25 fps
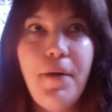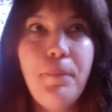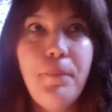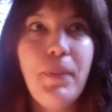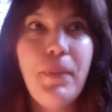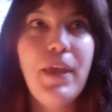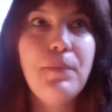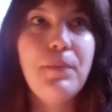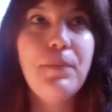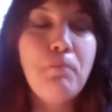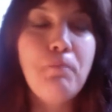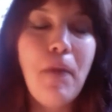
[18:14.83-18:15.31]

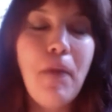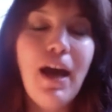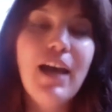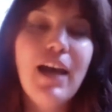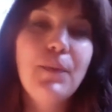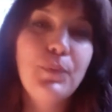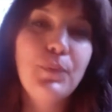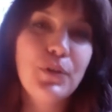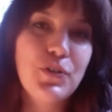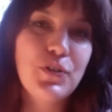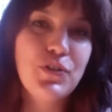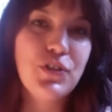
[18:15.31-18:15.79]
And my
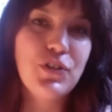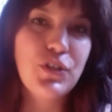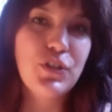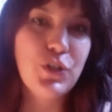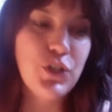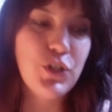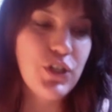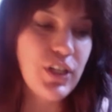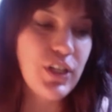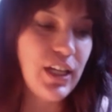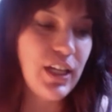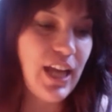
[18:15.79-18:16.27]
personal
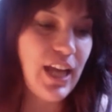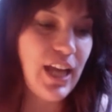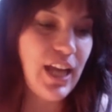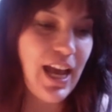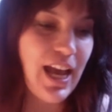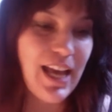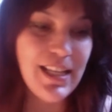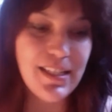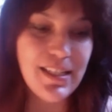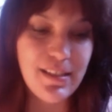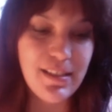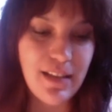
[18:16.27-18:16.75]
journey
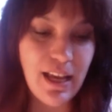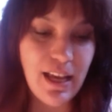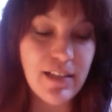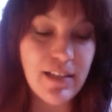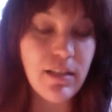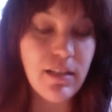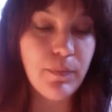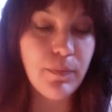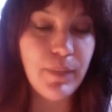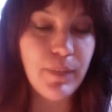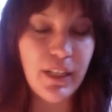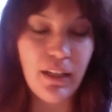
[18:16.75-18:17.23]
has,
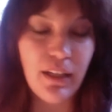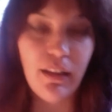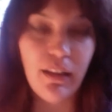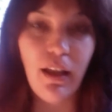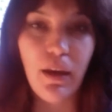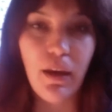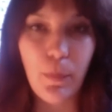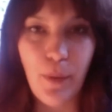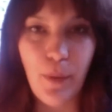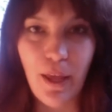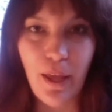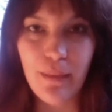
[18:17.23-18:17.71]
has been a
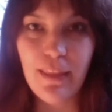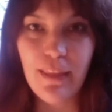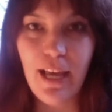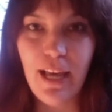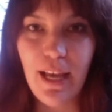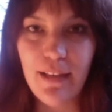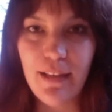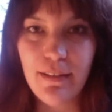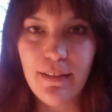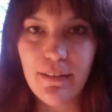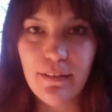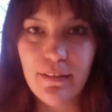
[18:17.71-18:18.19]
lot about that
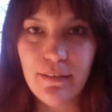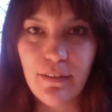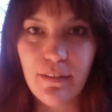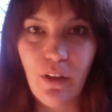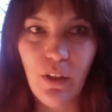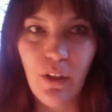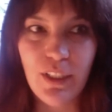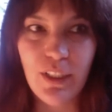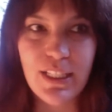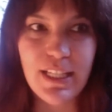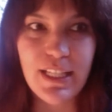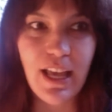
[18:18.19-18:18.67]

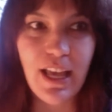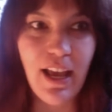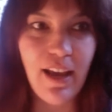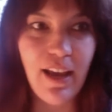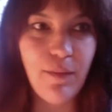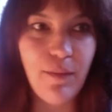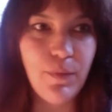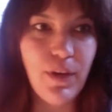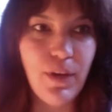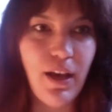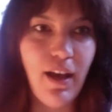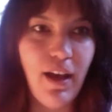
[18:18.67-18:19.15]
all the
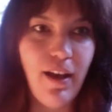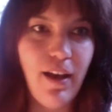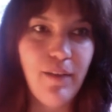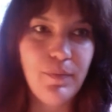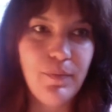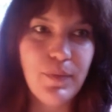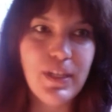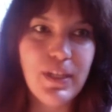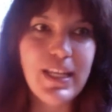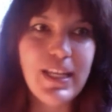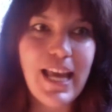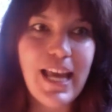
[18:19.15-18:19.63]
time.
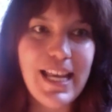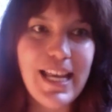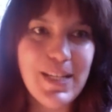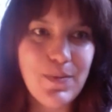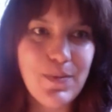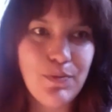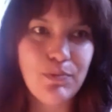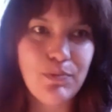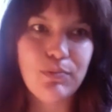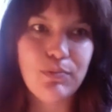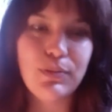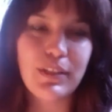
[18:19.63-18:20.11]
Um, it has
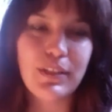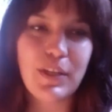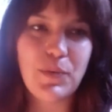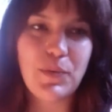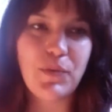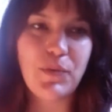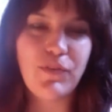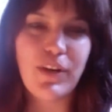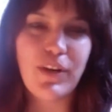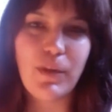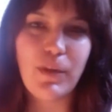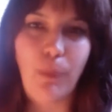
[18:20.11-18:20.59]
it has
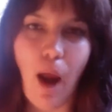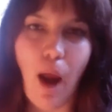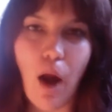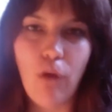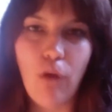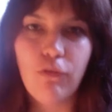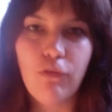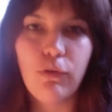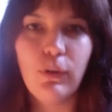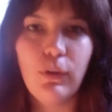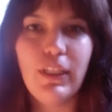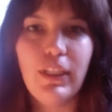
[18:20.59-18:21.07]
been very
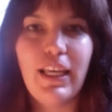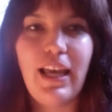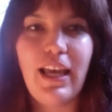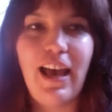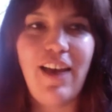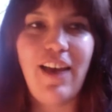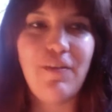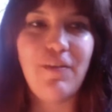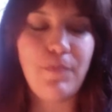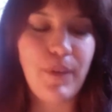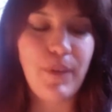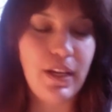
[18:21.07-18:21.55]
powerfully. I
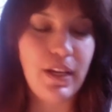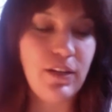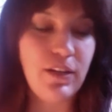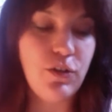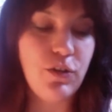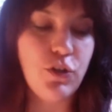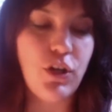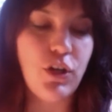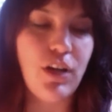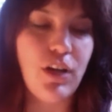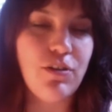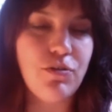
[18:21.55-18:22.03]
have been
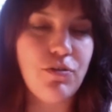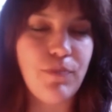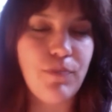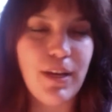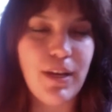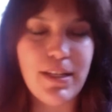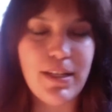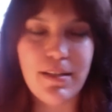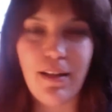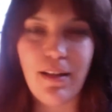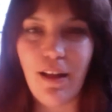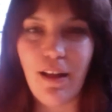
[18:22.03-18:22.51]
judged
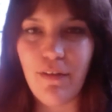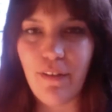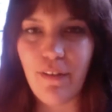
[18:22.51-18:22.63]
myself.